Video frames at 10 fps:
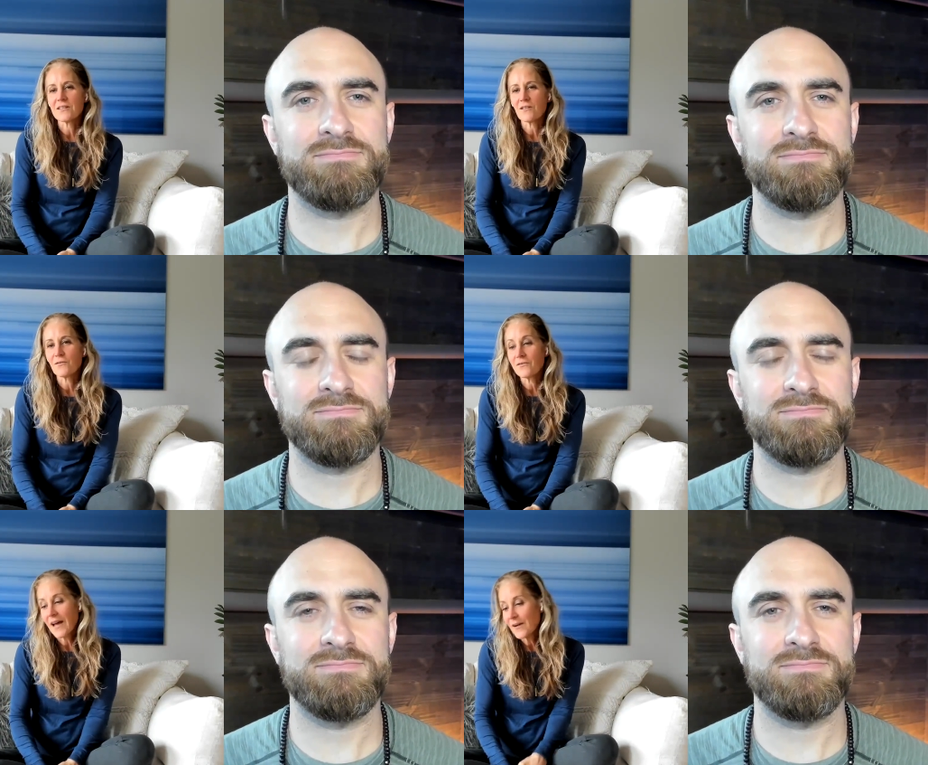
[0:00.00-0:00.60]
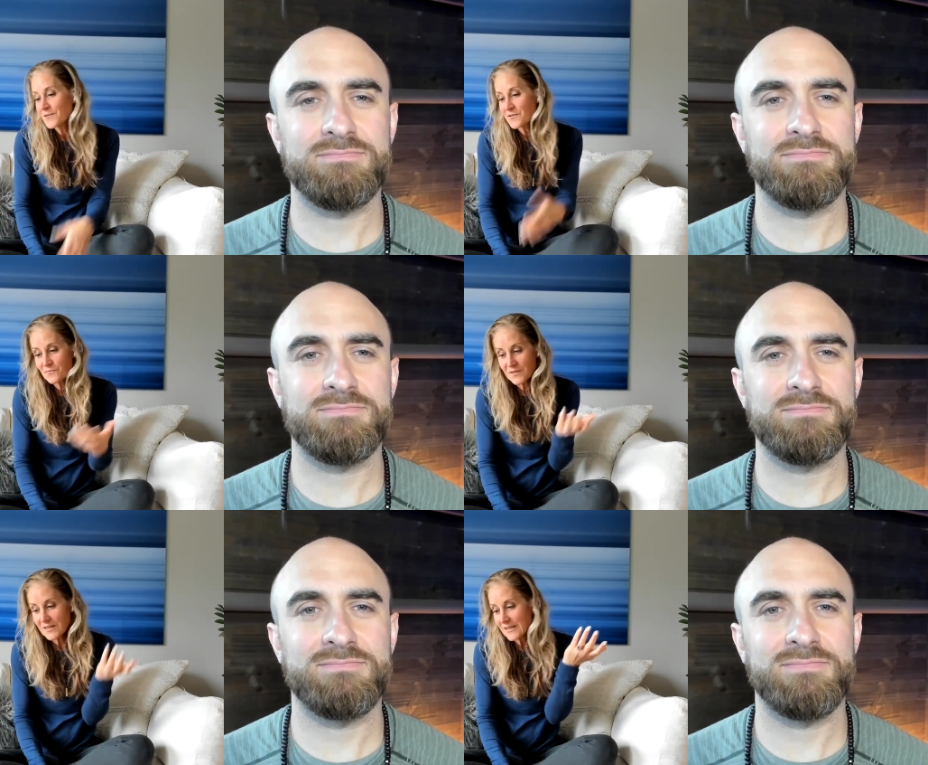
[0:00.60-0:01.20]
Speaker 1: And so that
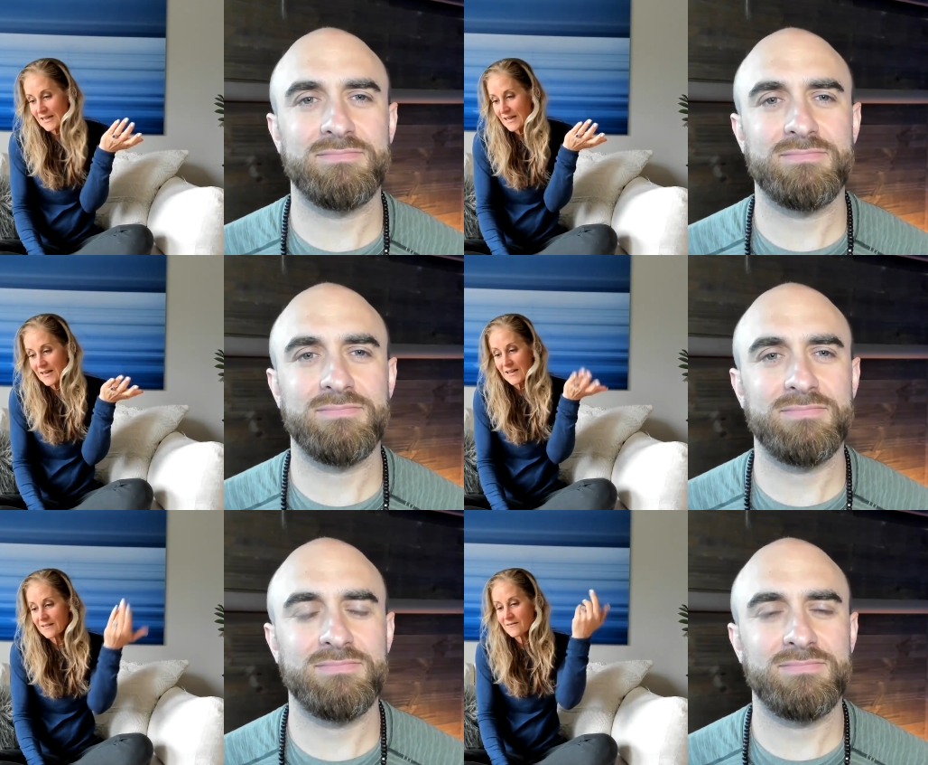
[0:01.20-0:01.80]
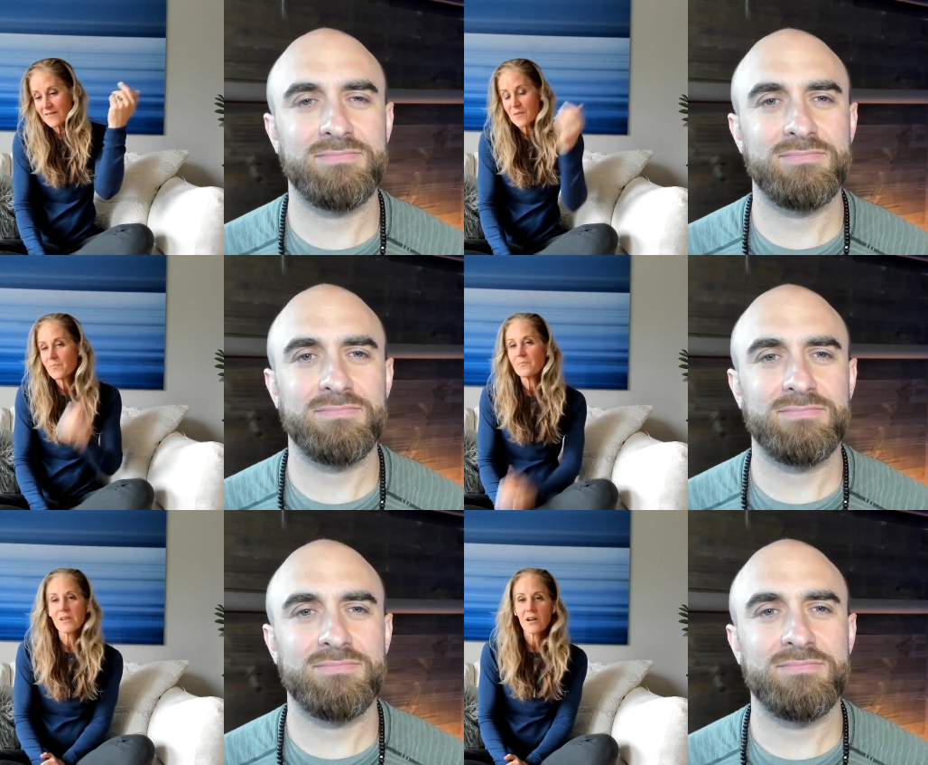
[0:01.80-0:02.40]
was really it. And
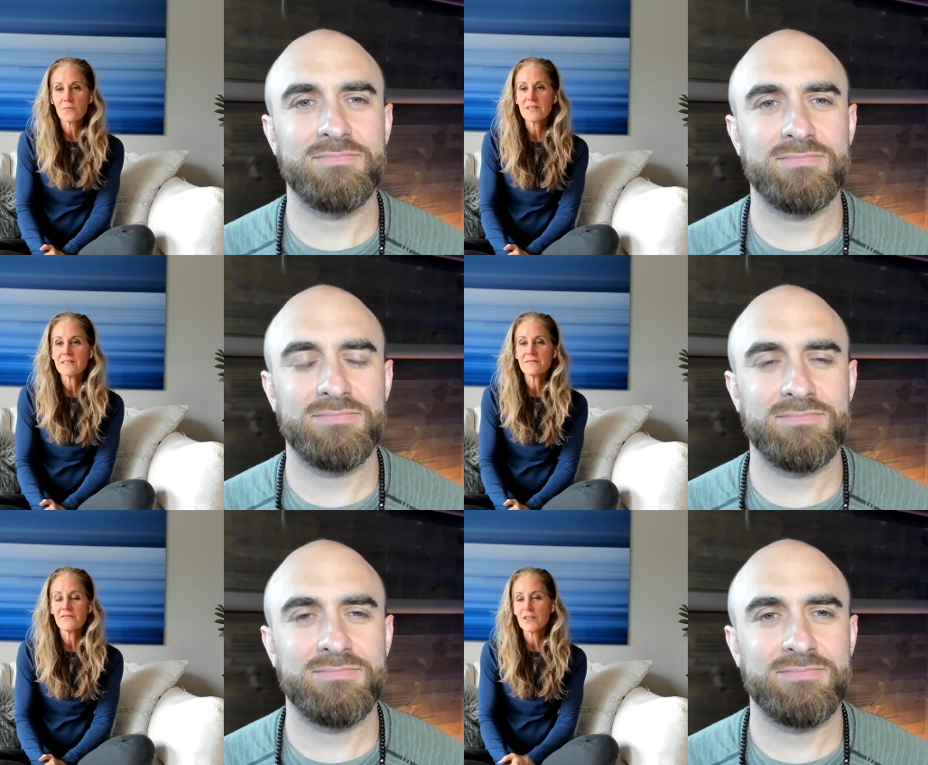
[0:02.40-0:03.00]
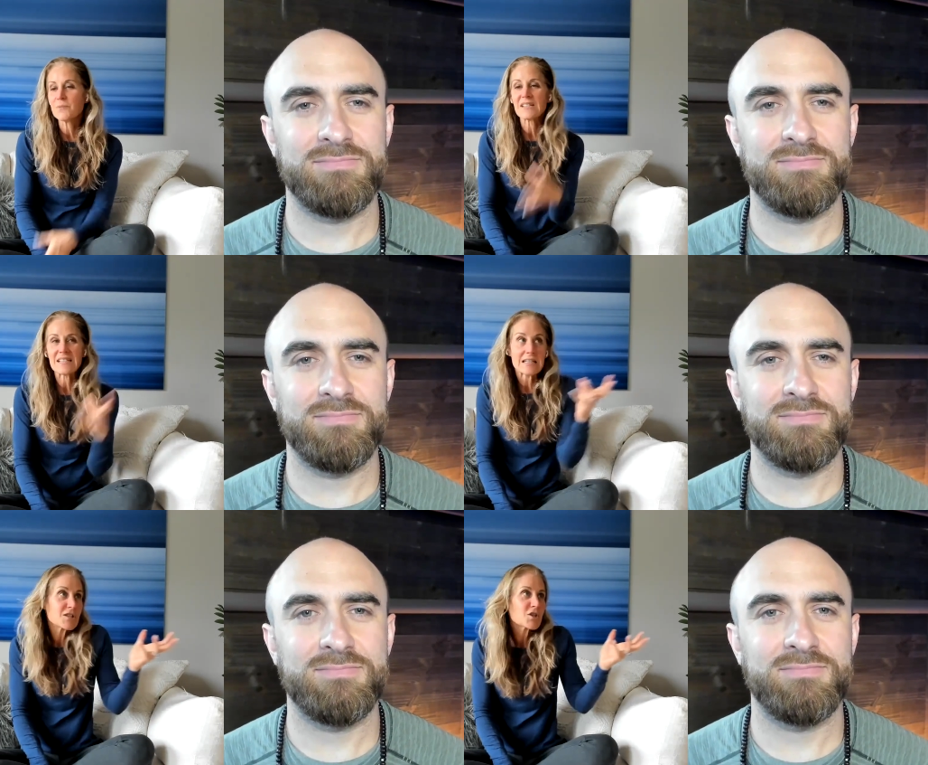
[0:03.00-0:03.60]
they, we filmed a
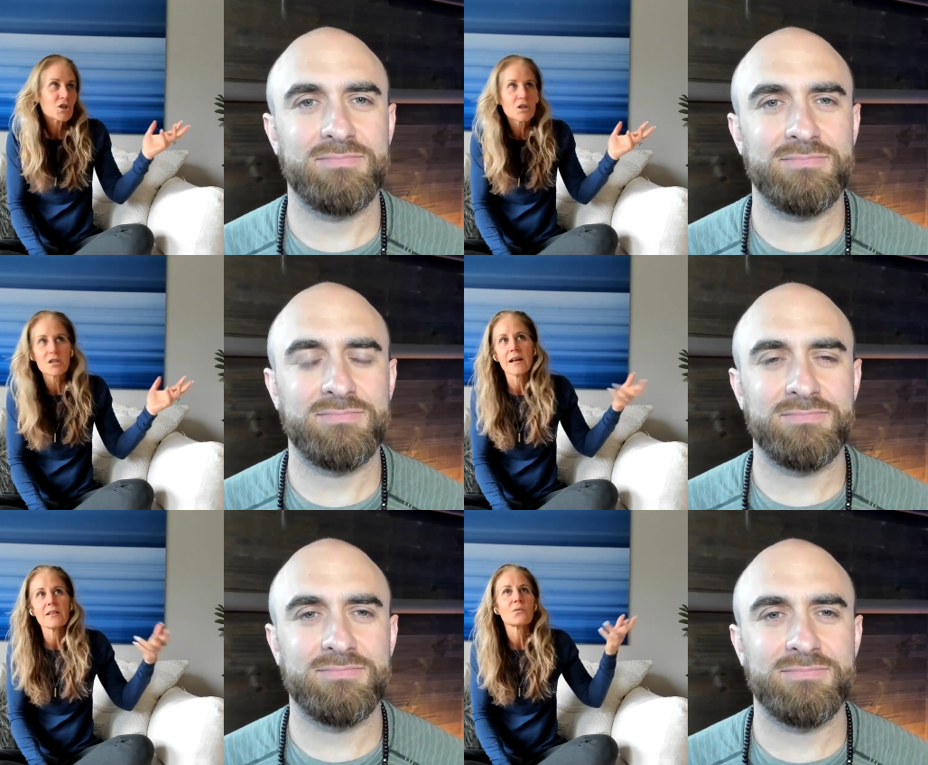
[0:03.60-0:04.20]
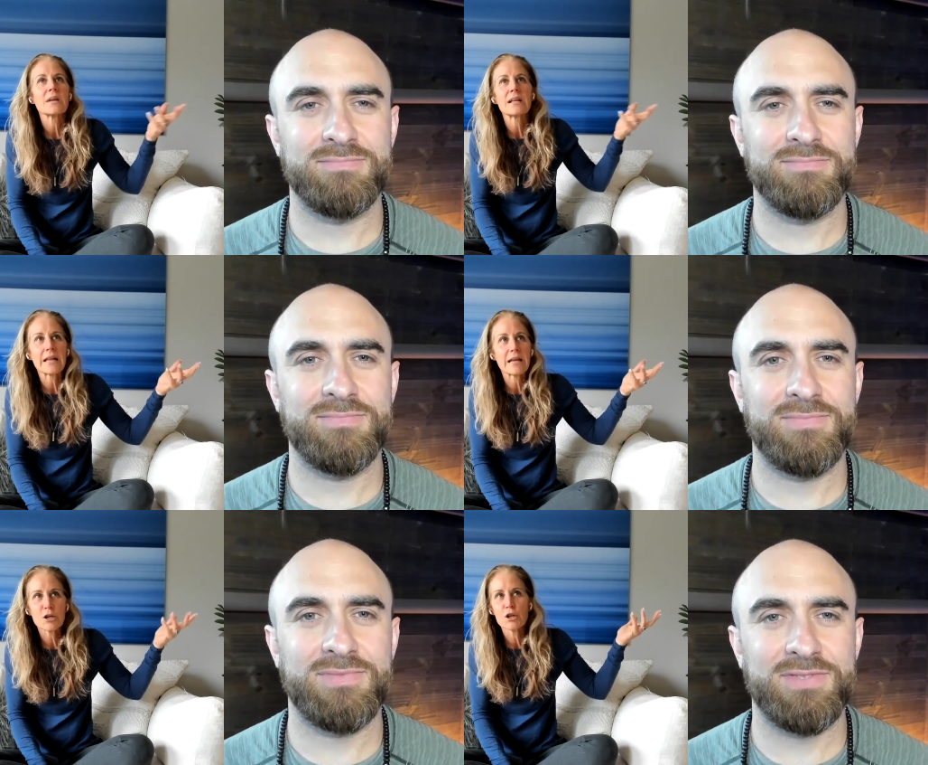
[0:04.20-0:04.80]
teaser like the week
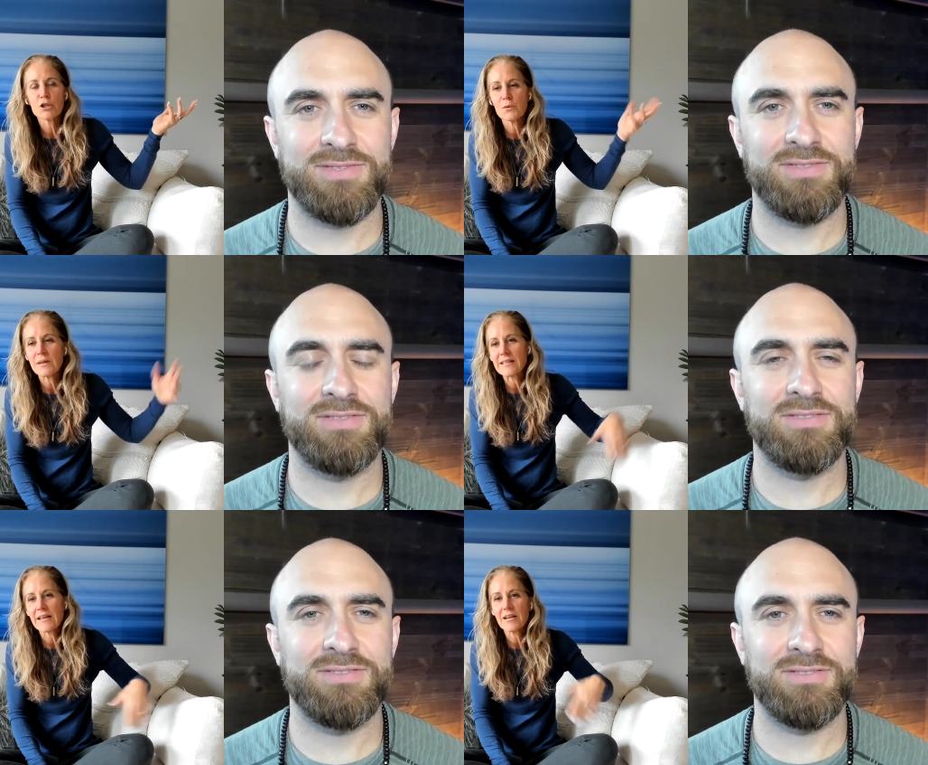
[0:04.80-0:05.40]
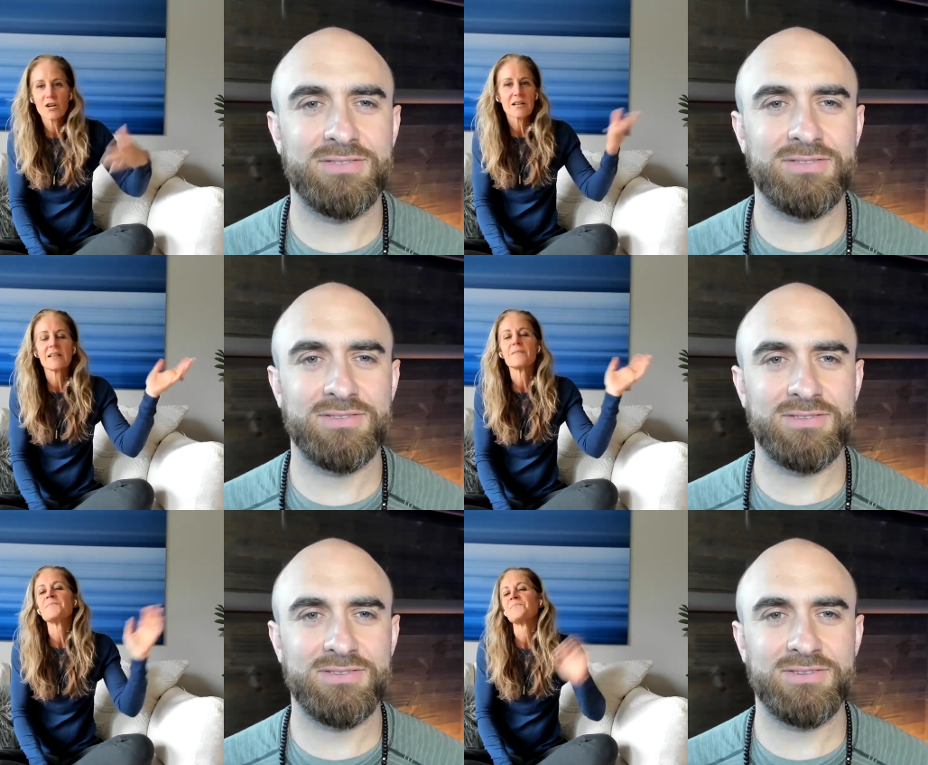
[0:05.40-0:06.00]
later or 2 weeks later, and
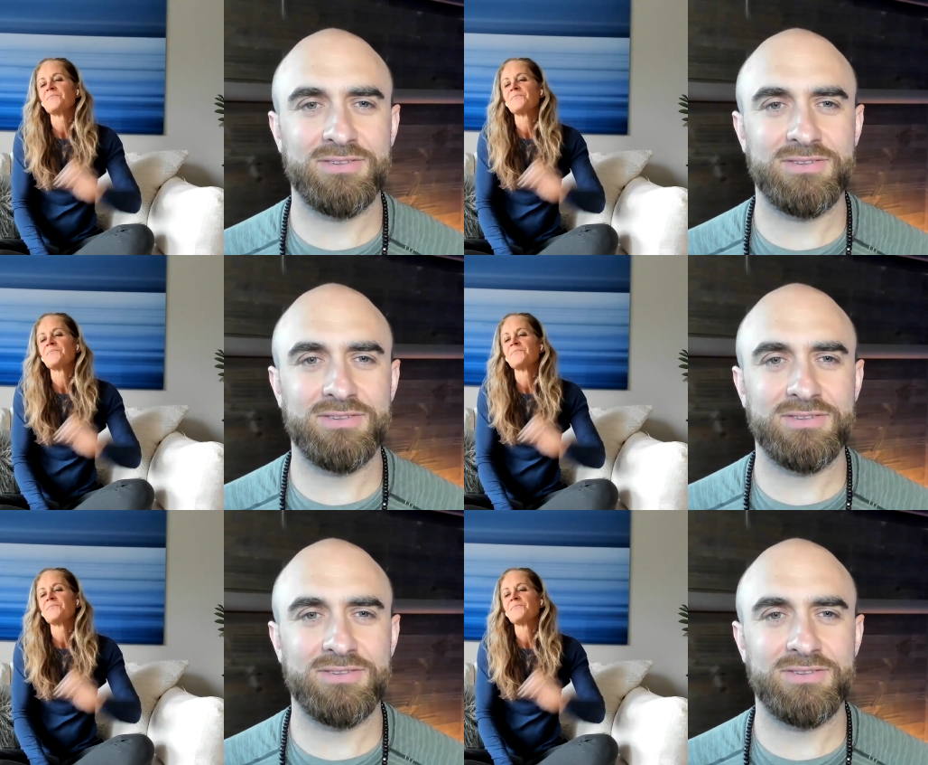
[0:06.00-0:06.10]
he